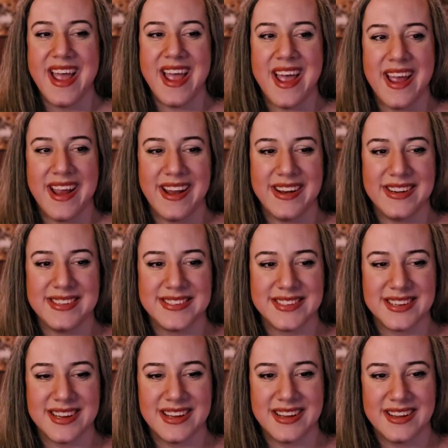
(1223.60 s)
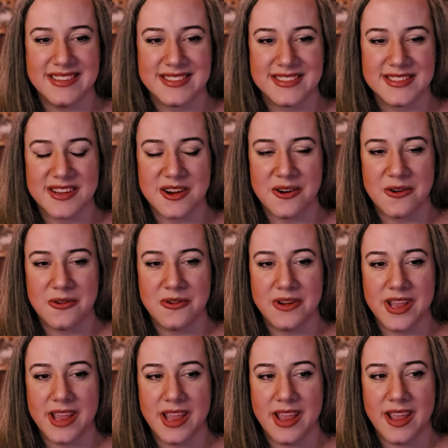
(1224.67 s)
And so
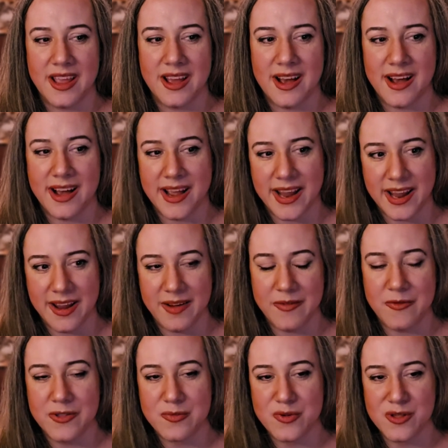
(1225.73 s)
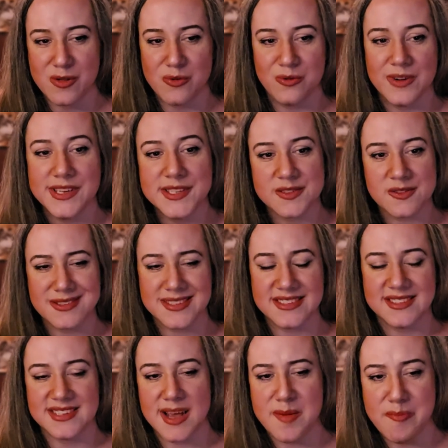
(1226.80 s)
with one of the
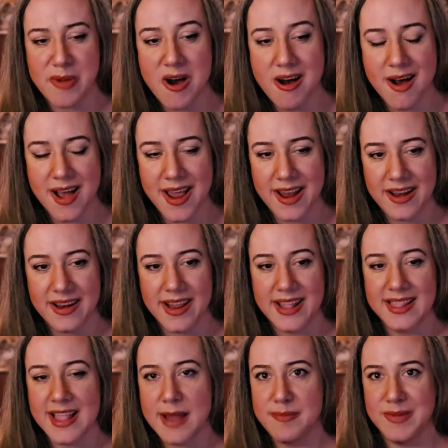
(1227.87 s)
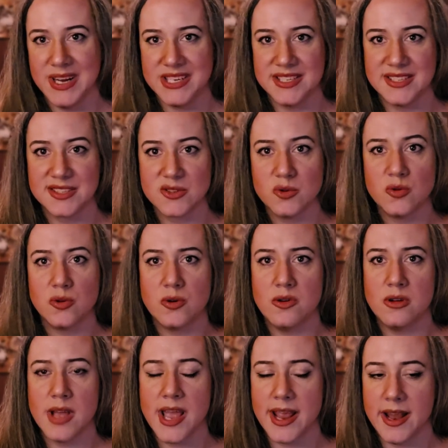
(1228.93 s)
resources I bought, it led me to
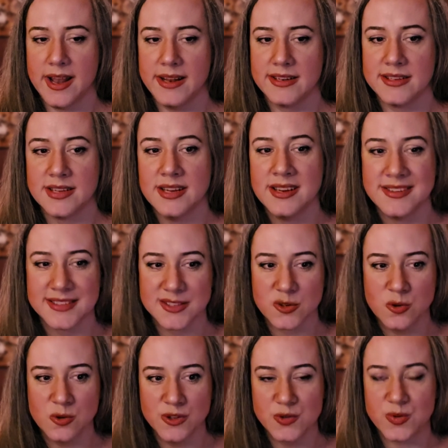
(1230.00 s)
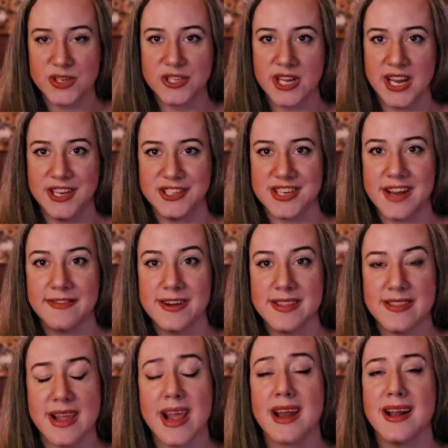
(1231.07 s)
School, and School is what changed
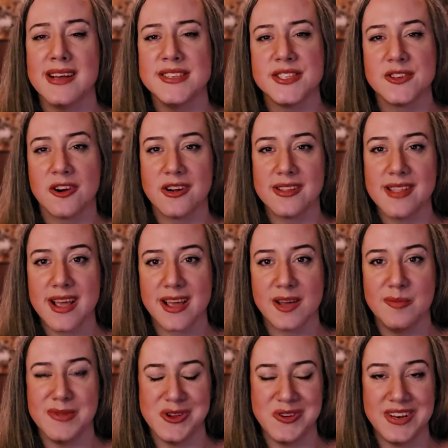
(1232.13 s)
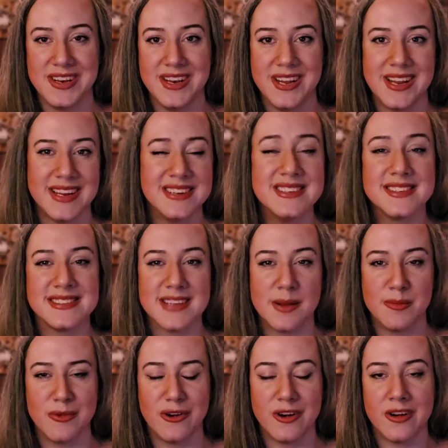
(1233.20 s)
everything. And I started that community in
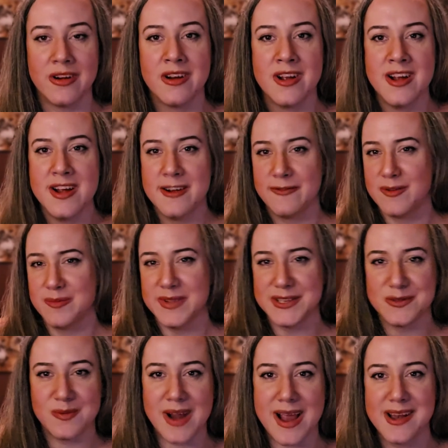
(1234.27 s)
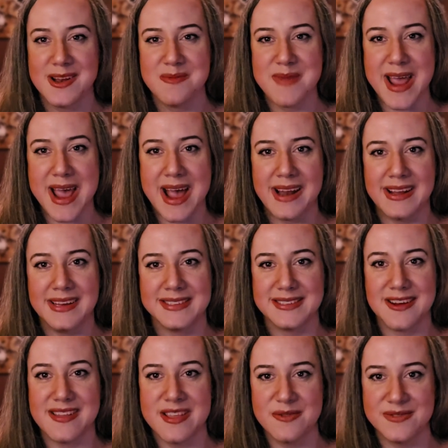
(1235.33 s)
December from this random ad I
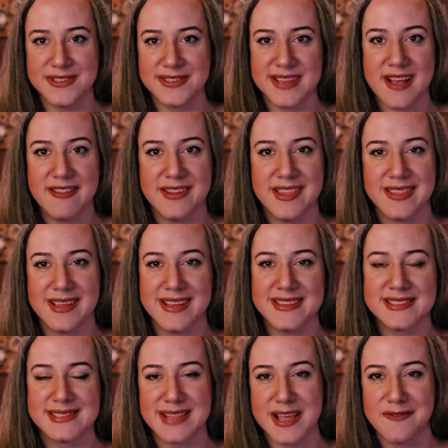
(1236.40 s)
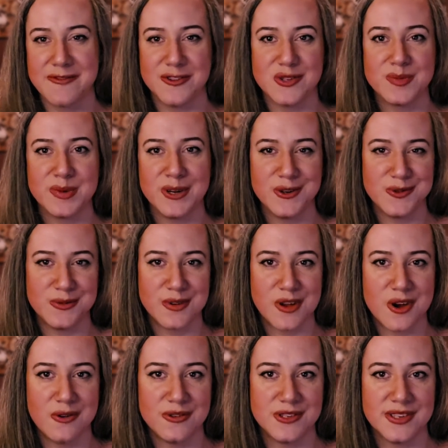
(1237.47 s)
saw that was selling this thing for spiritual
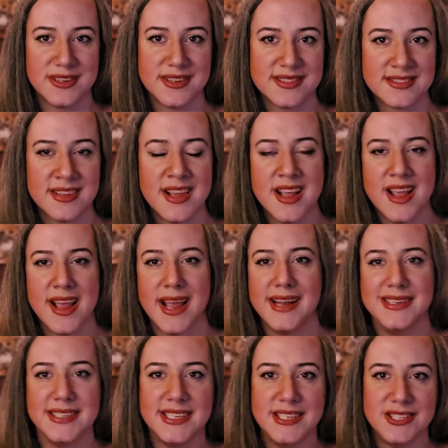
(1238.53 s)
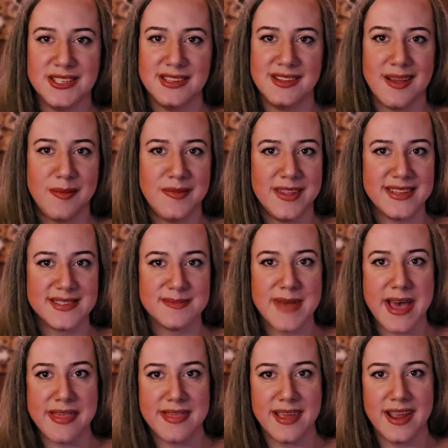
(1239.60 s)
coaches and teaching them this
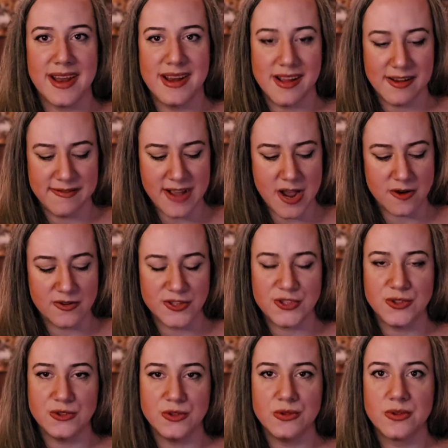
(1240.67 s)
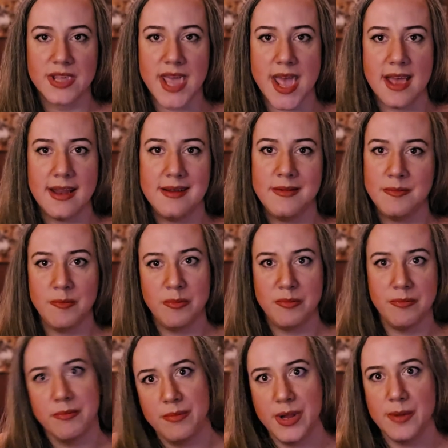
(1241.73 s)
method of how to get
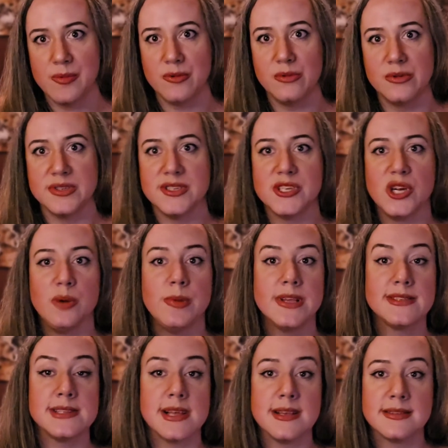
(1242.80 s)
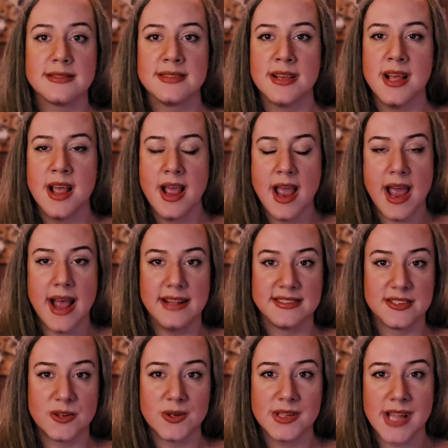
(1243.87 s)
people into your business. And
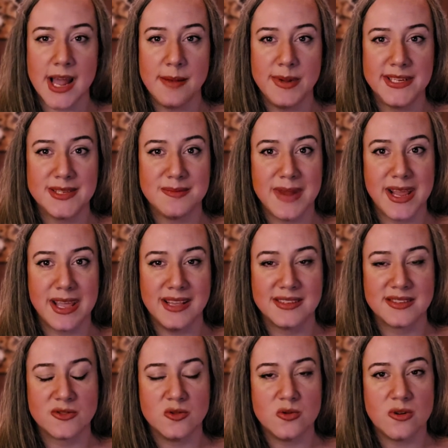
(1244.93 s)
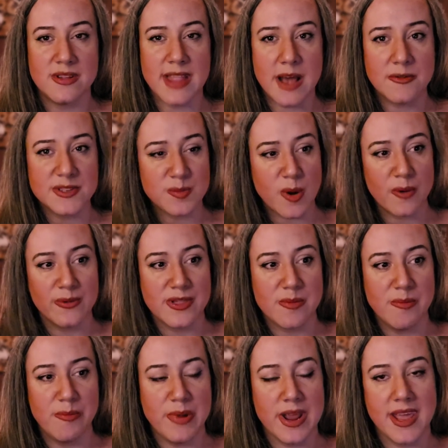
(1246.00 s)
so it led me to making School. And that was probably
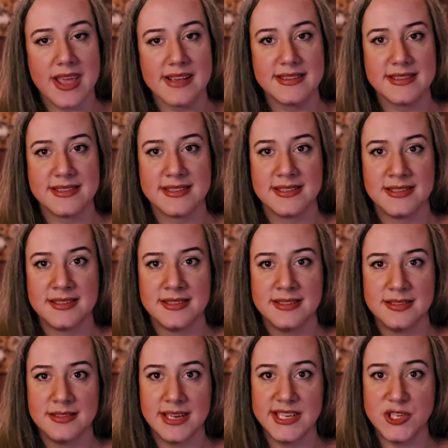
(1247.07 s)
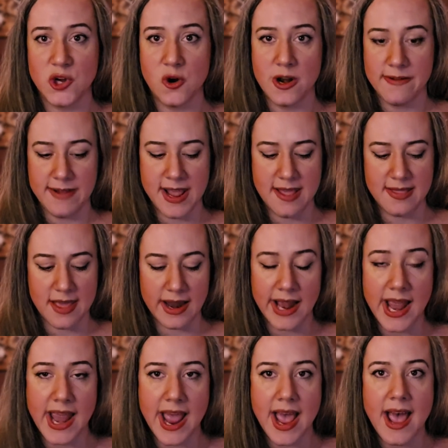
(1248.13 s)
the biggest intuitive hit that
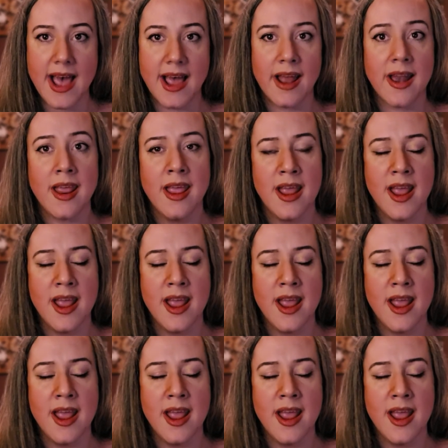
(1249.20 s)
I had.